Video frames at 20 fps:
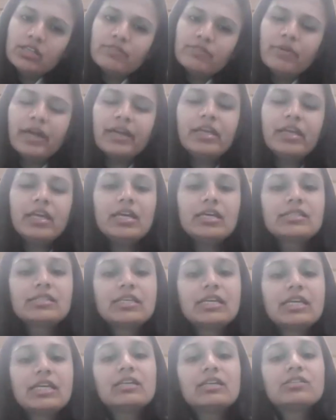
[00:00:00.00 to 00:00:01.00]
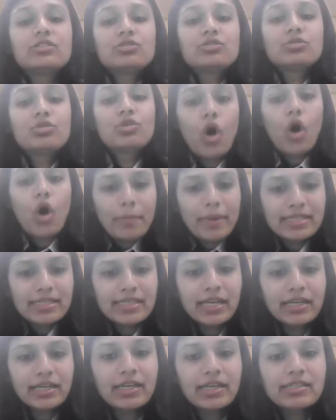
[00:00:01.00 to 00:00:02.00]
Very easy is to copy
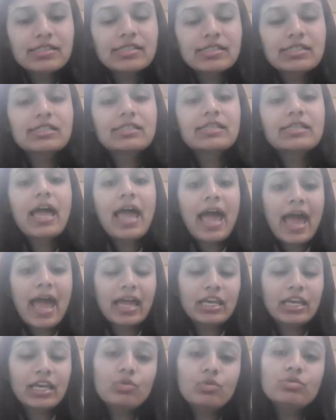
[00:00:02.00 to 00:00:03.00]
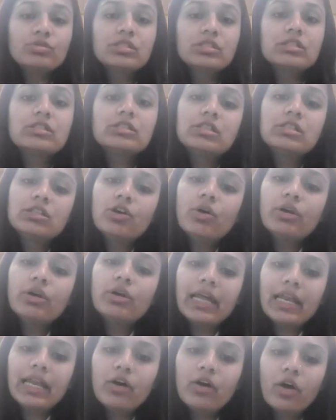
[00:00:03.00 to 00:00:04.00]
sentences and use in your
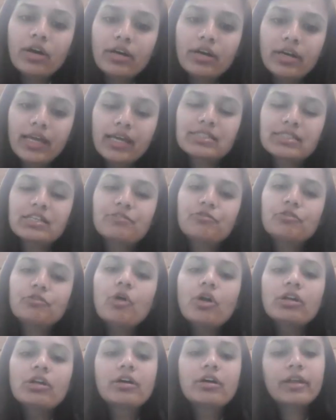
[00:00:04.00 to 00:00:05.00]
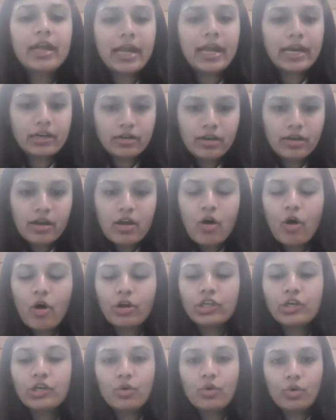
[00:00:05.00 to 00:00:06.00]
daily context, if not create
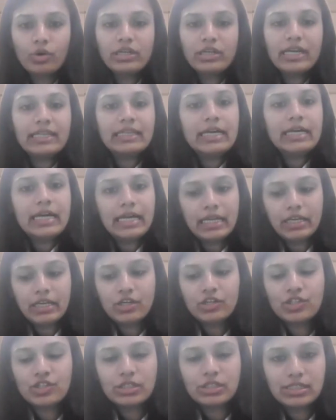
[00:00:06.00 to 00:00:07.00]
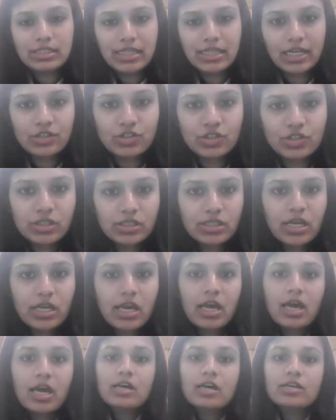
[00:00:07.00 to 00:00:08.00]
on your own at the initial stages.
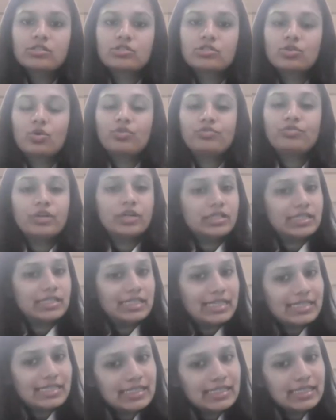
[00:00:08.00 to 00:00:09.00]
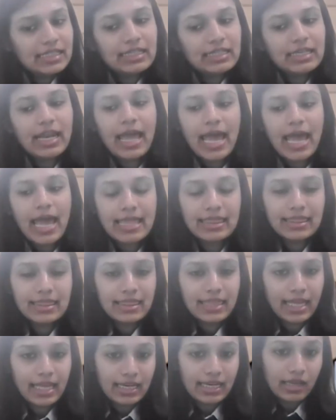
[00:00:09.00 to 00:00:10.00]
So first listen
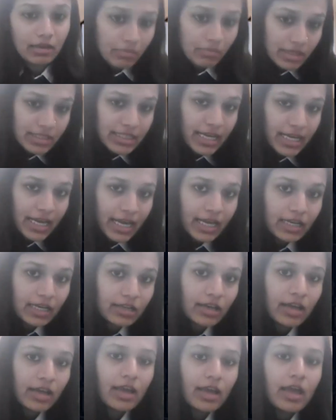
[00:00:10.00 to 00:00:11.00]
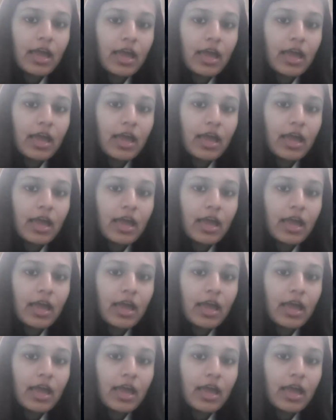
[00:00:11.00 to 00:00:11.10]
and then imitate